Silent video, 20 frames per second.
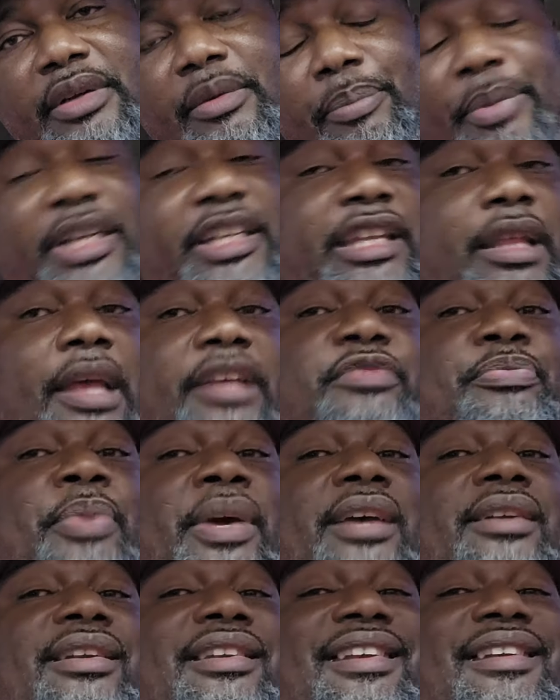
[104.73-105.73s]
But that's
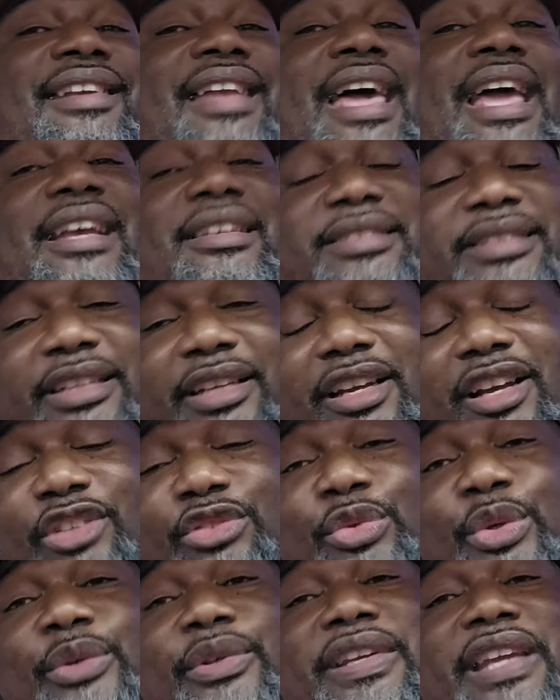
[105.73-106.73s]
better than last year
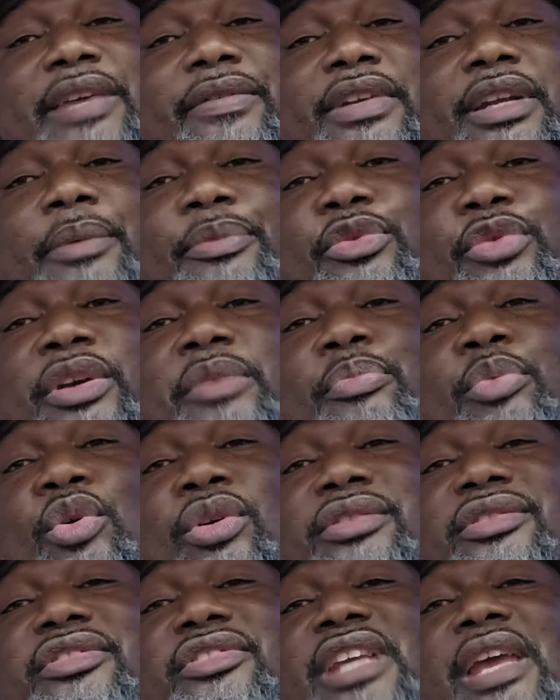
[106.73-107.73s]
because we were giving up
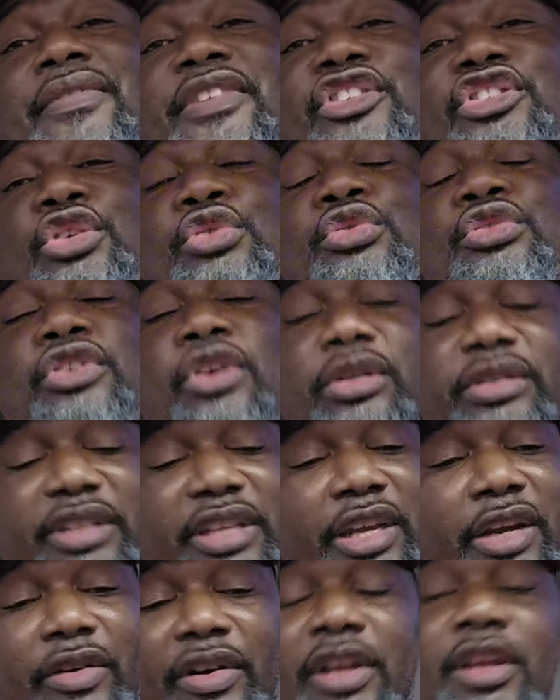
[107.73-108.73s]
3.72 yards a
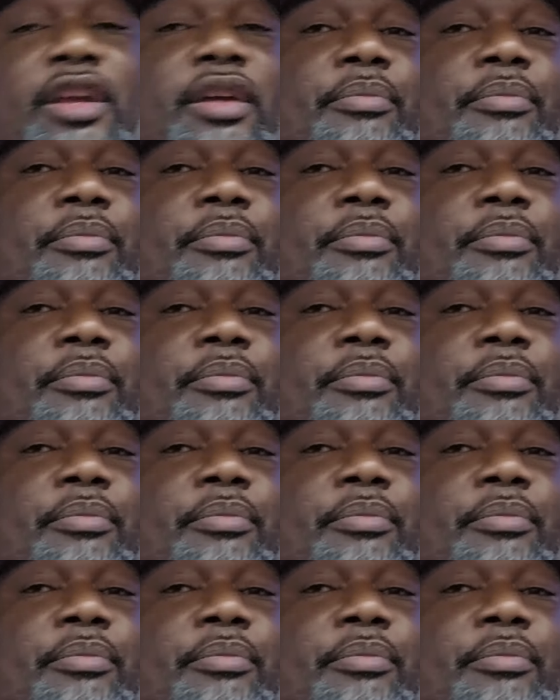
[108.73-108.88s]
carry.